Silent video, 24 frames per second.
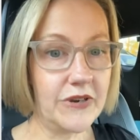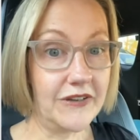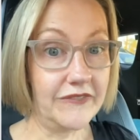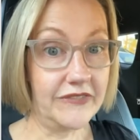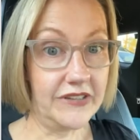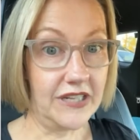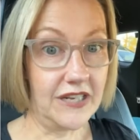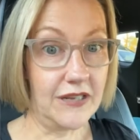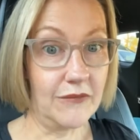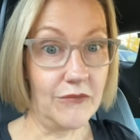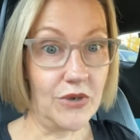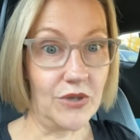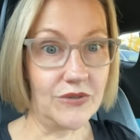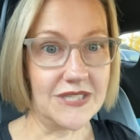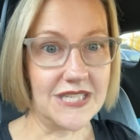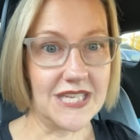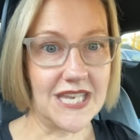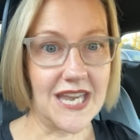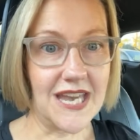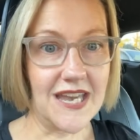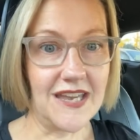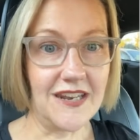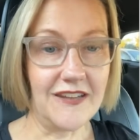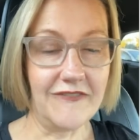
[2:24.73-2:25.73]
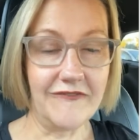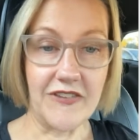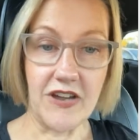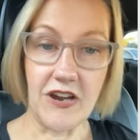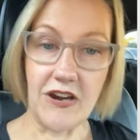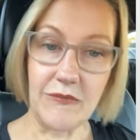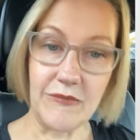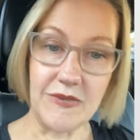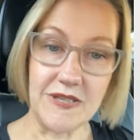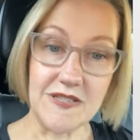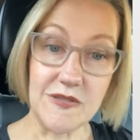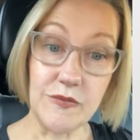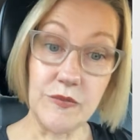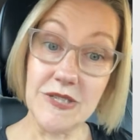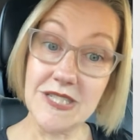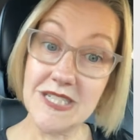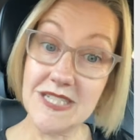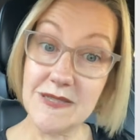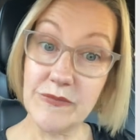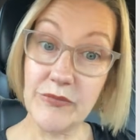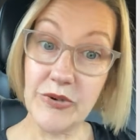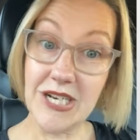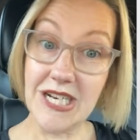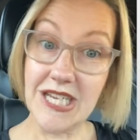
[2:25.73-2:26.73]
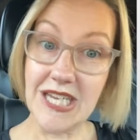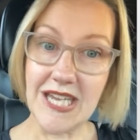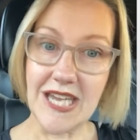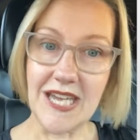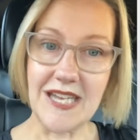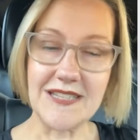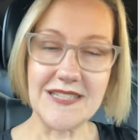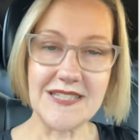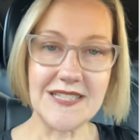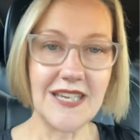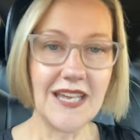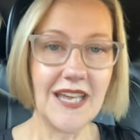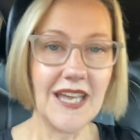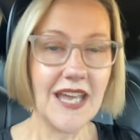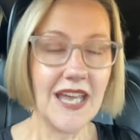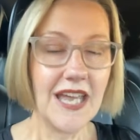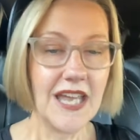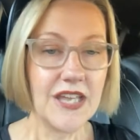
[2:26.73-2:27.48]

prevalent in multi-cat environments, which is breeding cats.